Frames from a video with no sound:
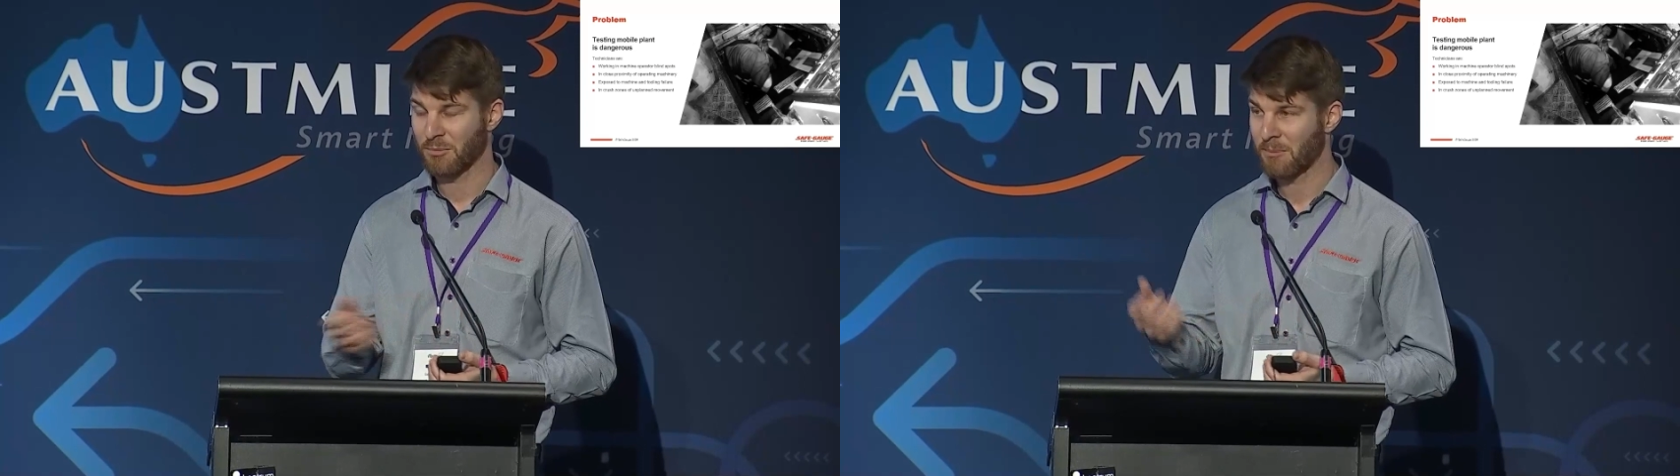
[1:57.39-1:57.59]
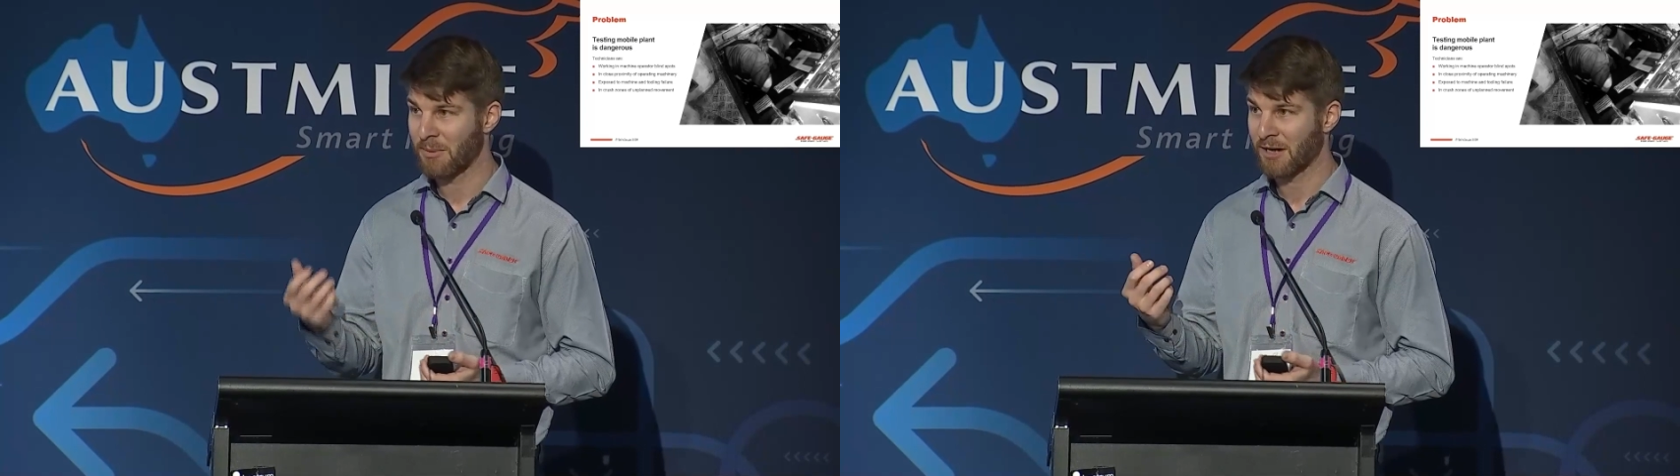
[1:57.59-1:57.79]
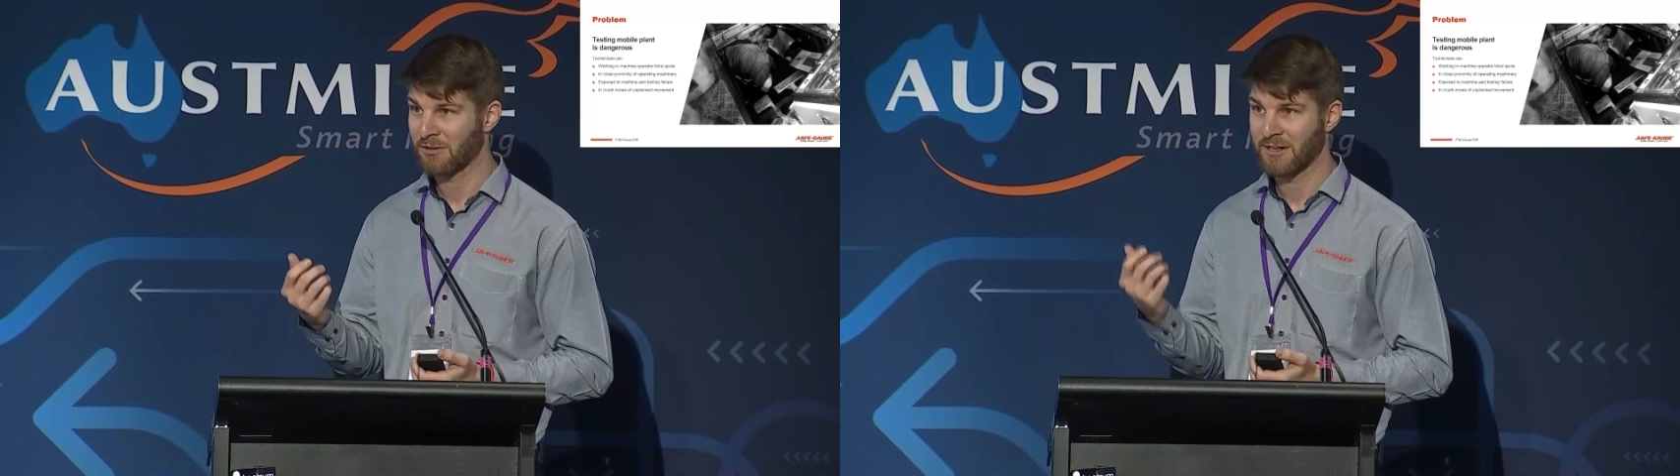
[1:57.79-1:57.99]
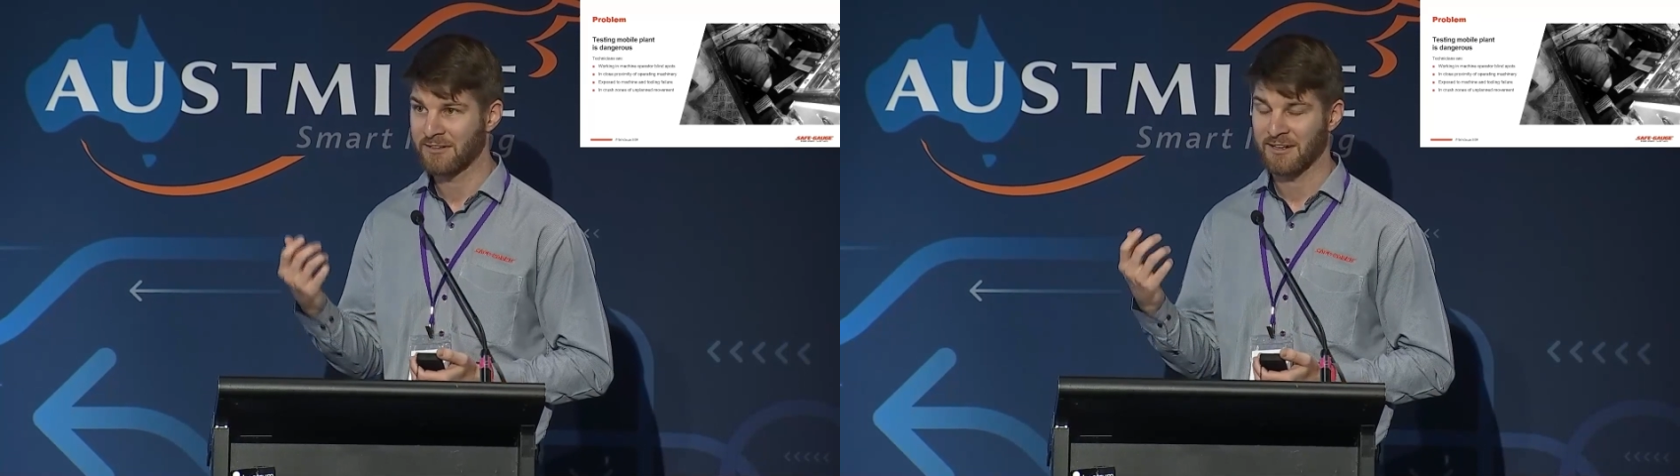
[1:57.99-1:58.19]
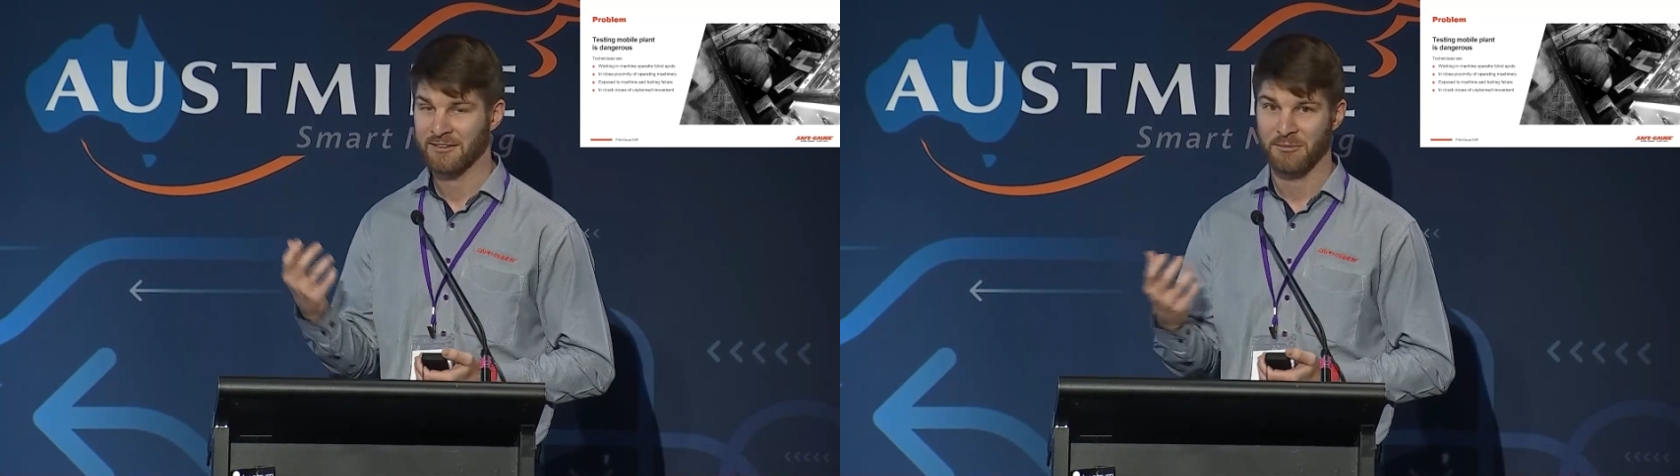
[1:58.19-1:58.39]
My background
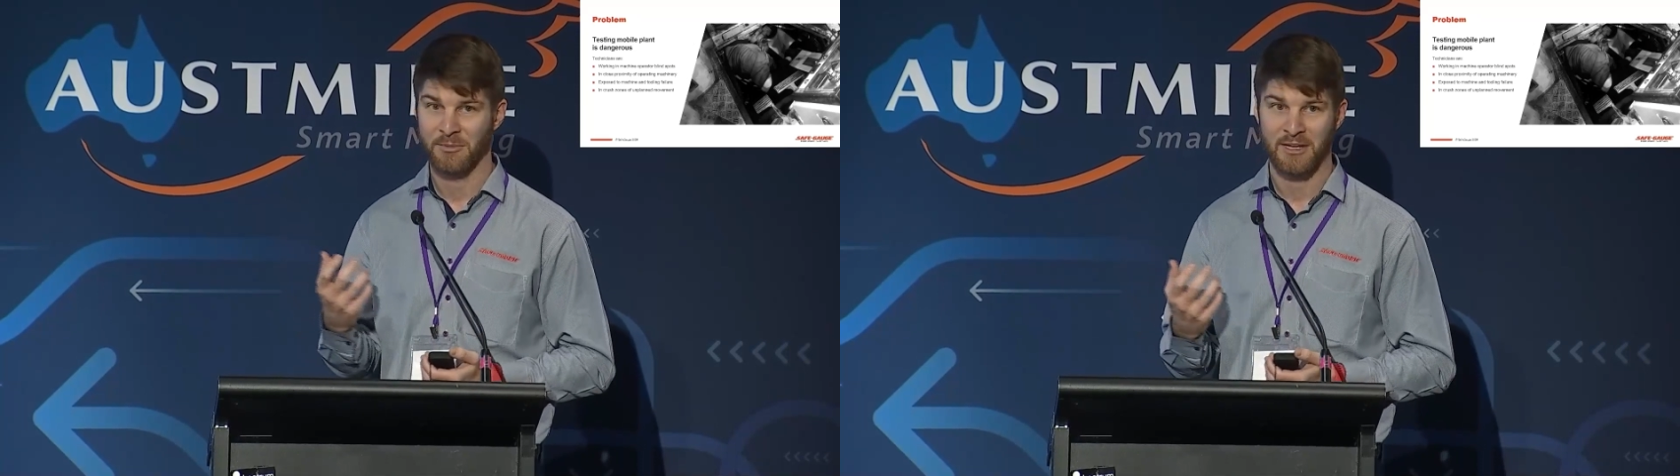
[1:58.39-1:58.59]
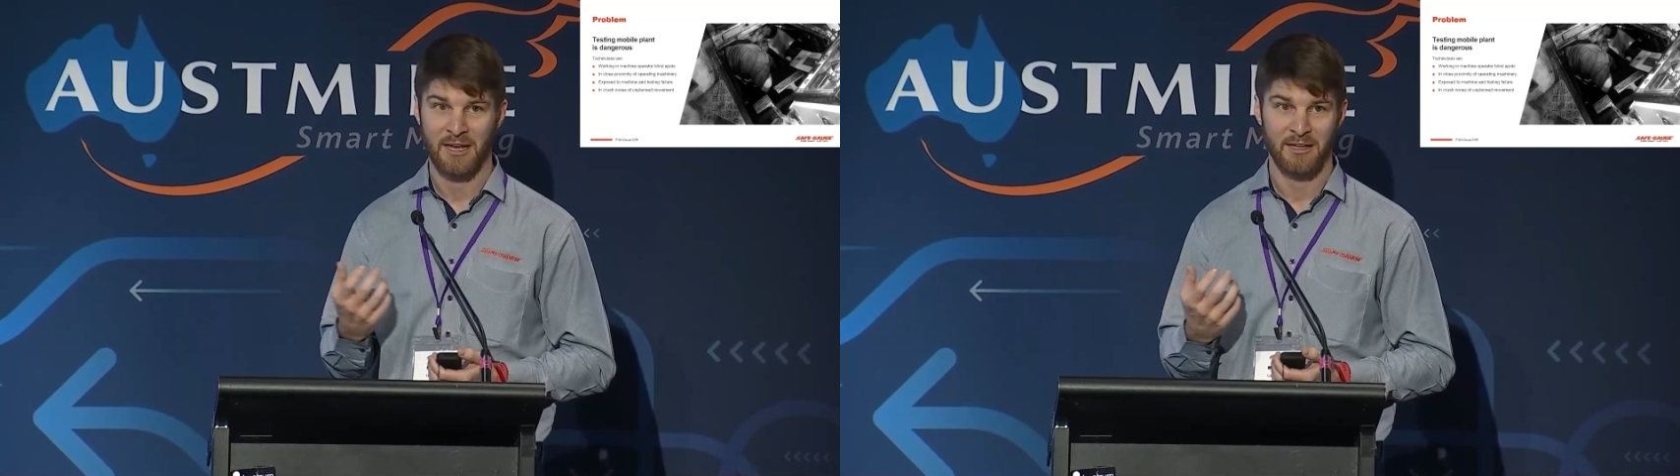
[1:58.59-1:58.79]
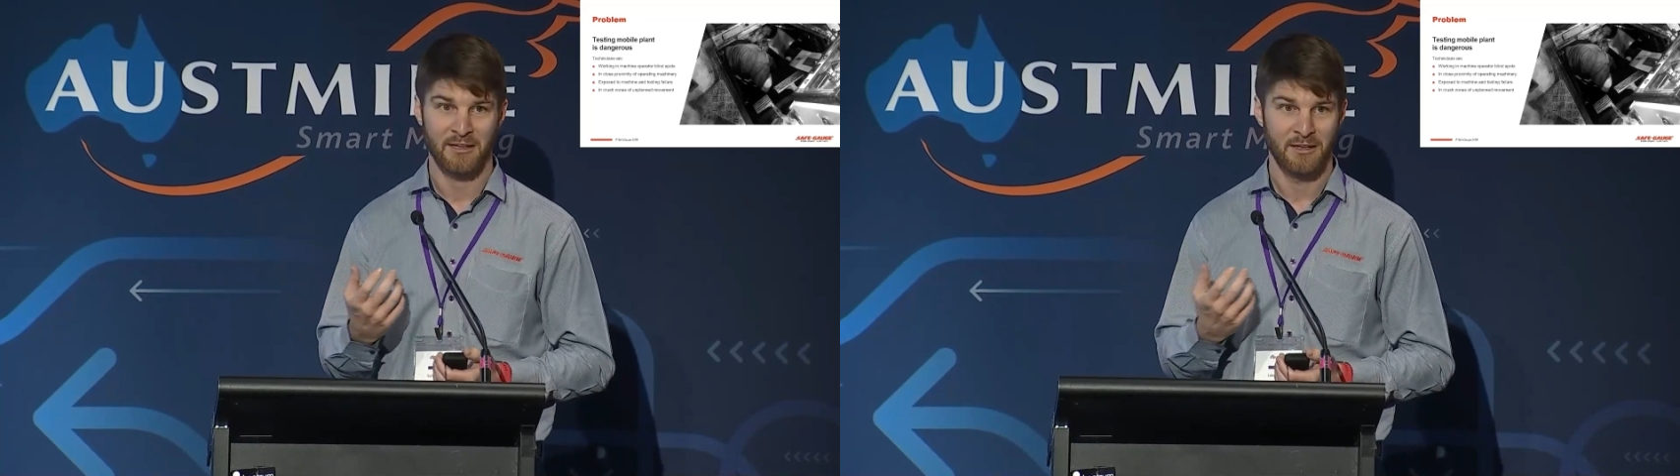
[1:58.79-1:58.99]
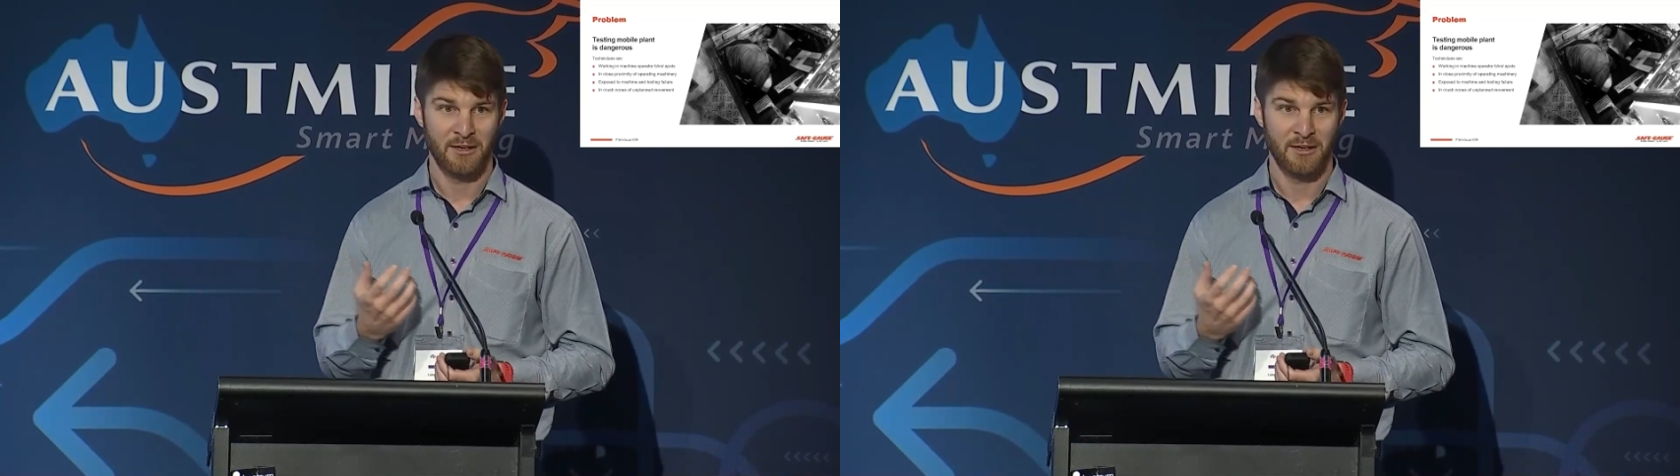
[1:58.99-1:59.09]
is actually a mechanic.